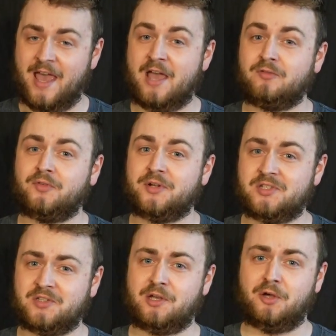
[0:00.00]
Every
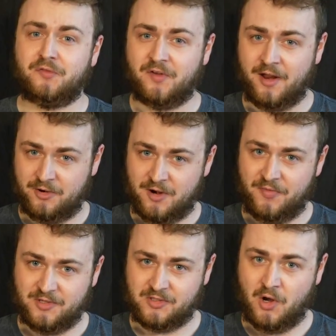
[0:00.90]
single fighter on
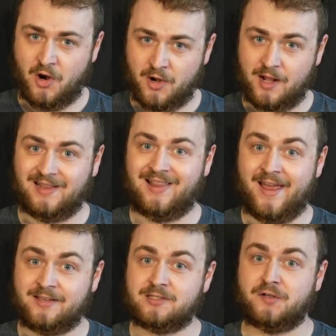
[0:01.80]
this card
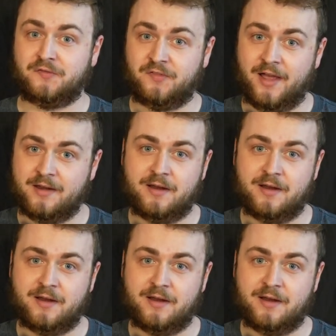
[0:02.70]
likes to fight.